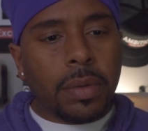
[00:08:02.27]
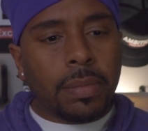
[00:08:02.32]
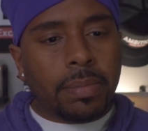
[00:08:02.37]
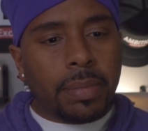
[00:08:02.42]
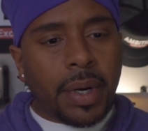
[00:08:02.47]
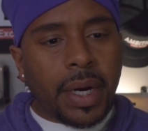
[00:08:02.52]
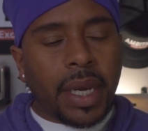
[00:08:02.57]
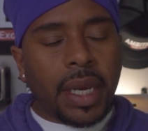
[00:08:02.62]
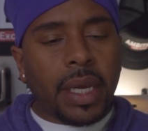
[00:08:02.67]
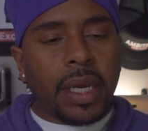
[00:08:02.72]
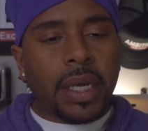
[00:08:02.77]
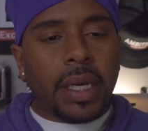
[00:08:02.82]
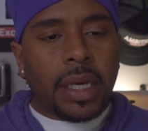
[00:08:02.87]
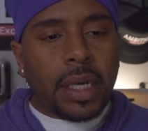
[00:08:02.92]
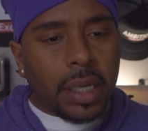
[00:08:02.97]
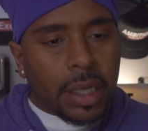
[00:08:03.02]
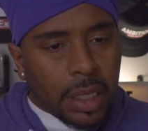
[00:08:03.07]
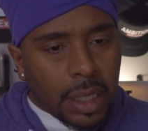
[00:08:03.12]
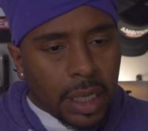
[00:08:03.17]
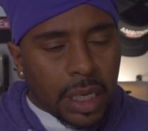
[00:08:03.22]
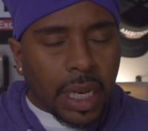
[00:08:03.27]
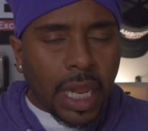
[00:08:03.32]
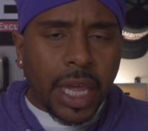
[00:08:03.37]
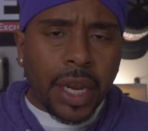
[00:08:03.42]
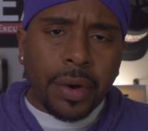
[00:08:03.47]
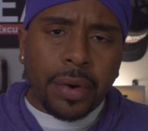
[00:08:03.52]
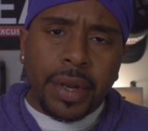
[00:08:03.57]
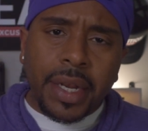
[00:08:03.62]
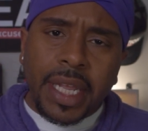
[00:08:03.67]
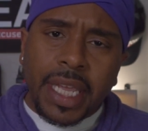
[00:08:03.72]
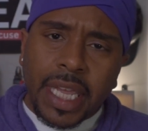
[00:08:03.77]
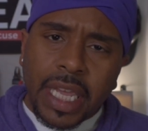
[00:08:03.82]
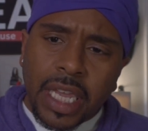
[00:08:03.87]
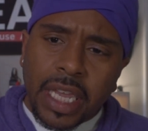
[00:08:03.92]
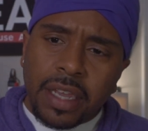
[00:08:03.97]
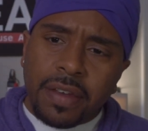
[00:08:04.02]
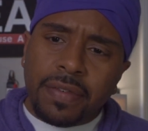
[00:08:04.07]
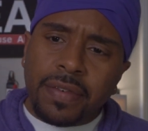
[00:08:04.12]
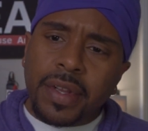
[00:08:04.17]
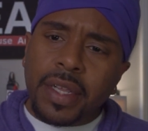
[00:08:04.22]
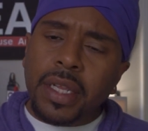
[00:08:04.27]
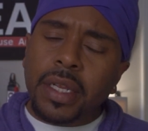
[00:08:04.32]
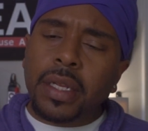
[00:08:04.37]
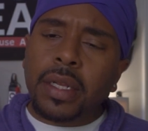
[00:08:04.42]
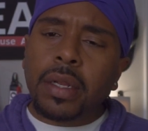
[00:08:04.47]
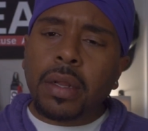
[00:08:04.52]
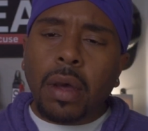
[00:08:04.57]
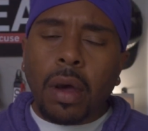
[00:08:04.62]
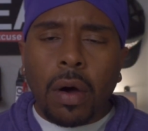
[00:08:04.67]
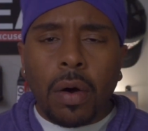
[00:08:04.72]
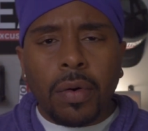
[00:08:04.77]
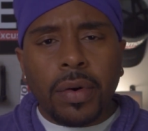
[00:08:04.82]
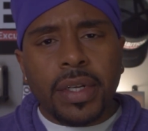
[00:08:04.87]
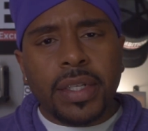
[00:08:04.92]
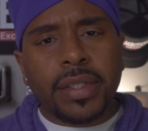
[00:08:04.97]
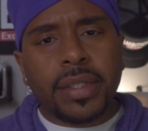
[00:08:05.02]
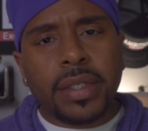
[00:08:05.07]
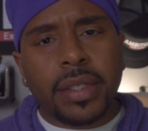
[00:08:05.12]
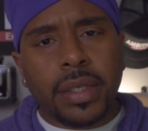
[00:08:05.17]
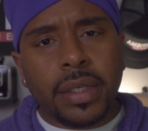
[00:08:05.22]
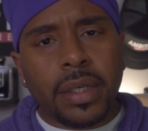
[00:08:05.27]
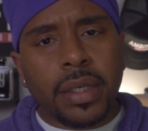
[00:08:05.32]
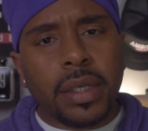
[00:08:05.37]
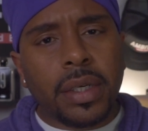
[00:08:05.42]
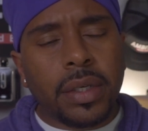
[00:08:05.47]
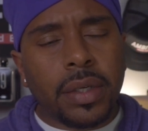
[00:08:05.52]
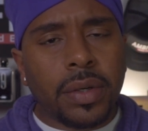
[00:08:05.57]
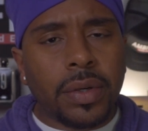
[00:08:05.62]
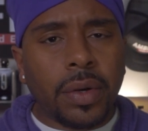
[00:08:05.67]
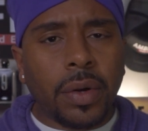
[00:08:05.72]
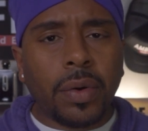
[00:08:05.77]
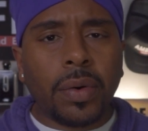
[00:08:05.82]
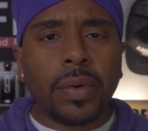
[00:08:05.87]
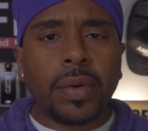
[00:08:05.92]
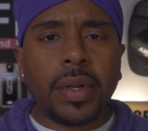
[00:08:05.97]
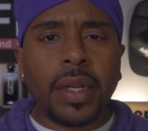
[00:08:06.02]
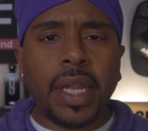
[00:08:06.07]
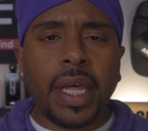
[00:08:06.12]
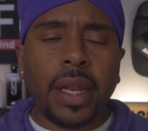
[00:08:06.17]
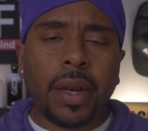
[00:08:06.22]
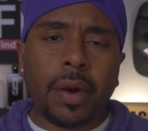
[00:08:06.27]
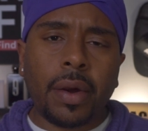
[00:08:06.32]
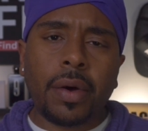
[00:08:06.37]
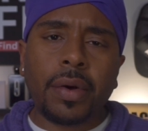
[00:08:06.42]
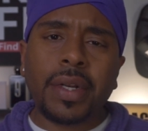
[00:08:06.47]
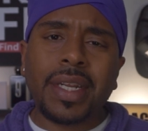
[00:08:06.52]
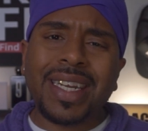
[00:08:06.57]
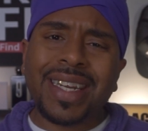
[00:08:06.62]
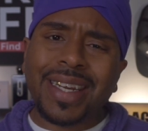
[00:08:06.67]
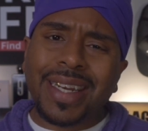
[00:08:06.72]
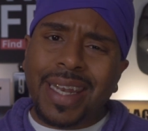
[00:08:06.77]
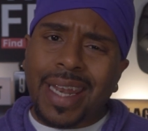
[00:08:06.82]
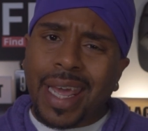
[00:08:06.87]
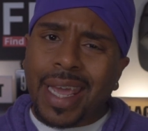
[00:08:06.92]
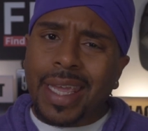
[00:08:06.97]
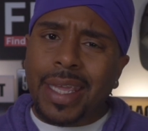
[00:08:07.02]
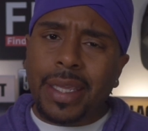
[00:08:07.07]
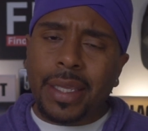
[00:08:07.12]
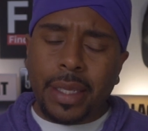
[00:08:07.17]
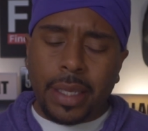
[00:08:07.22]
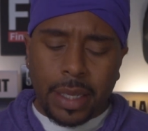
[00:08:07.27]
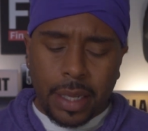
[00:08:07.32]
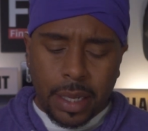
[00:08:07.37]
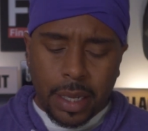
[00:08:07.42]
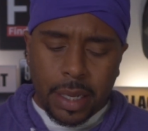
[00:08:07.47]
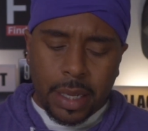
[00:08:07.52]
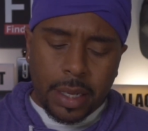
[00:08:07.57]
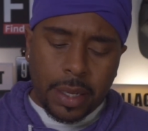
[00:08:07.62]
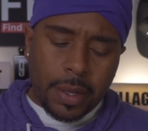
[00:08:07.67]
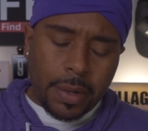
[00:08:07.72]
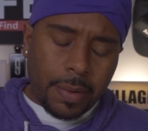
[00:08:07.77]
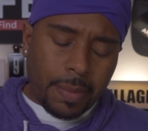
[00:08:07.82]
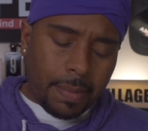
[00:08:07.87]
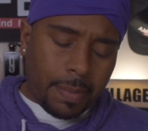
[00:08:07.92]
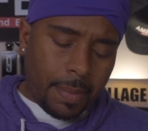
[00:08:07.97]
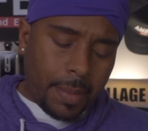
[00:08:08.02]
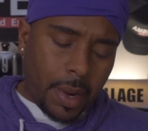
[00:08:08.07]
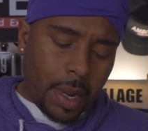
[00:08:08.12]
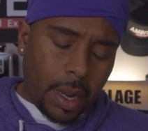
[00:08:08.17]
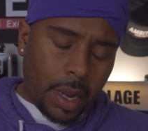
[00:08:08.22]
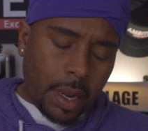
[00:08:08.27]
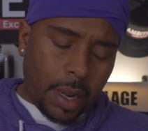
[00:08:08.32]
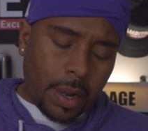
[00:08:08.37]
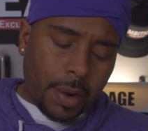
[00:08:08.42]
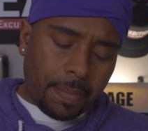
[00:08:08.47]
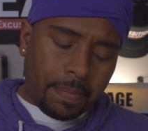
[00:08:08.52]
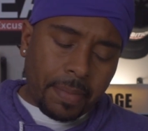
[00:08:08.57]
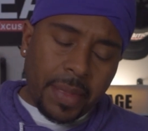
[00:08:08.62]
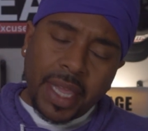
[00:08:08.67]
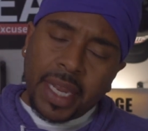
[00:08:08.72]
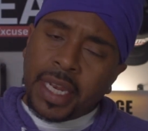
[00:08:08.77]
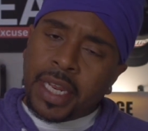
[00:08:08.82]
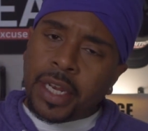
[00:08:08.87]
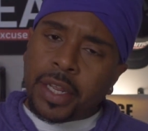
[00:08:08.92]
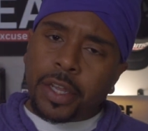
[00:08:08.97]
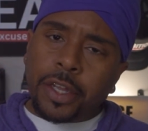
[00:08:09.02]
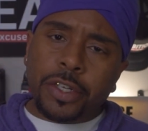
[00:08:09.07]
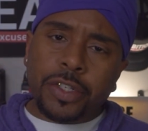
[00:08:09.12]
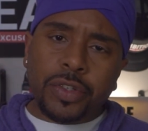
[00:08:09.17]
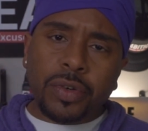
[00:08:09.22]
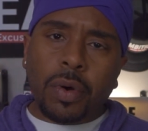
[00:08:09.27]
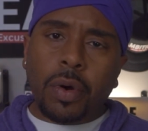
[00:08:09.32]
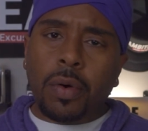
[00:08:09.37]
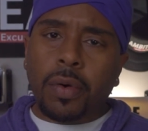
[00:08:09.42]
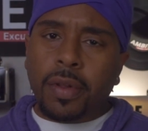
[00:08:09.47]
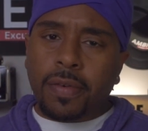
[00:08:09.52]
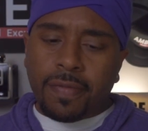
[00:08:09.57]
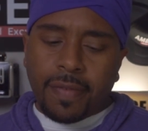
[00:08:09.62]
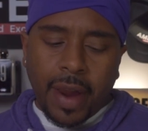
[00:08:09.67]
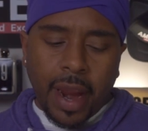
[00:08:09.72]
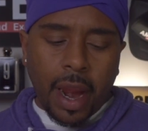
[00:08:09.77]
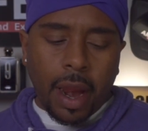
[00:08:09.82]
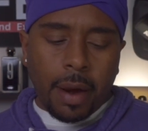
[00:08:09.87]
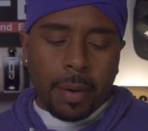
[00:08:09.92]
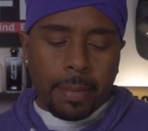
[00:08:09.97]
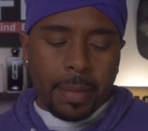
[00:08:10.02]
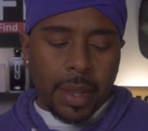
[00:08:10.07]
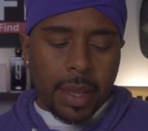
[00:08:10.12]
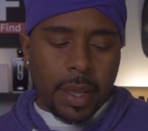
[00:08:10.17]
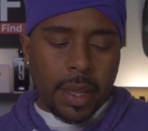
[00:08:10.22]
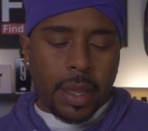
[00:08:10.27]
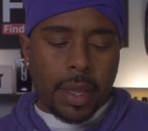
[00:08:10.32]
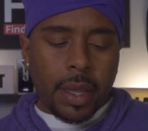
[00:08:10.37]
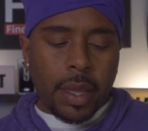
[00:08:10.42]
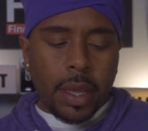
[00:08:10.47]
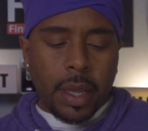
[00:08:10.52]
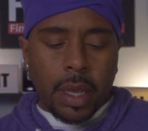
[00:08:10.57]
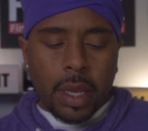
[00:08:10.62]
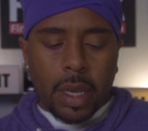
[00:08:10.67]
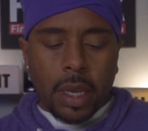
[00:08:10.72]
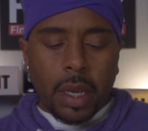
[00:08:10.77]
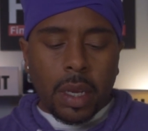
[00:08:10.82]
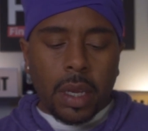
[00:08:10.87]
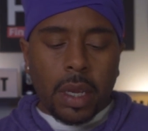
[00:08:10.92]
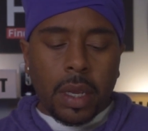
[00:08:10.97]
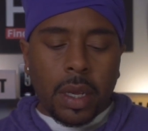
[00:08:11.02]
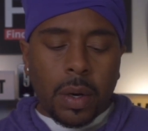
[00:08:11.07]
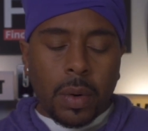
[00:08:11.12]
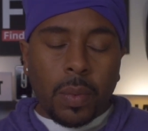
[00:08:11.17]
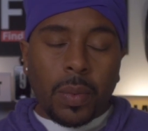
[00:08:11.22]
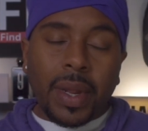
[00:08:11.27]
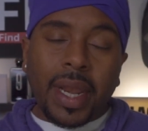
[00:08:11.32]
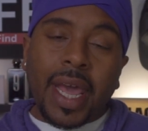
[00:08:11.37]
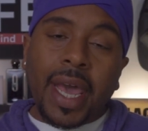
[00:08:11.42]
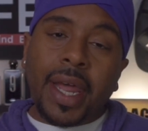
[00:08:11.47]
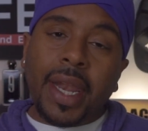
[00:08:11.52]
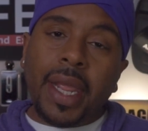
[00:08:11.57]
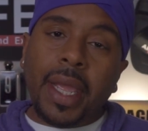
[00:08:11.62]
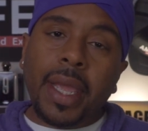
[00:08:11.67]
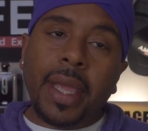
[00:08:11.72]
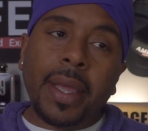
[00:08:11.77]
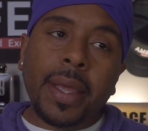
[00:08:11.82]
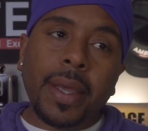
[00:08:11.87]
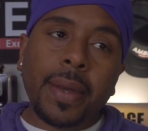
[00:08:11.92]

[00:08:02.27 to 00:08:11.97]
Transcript: but later in the evening on into, later on in the night, and in a controlled environment, without it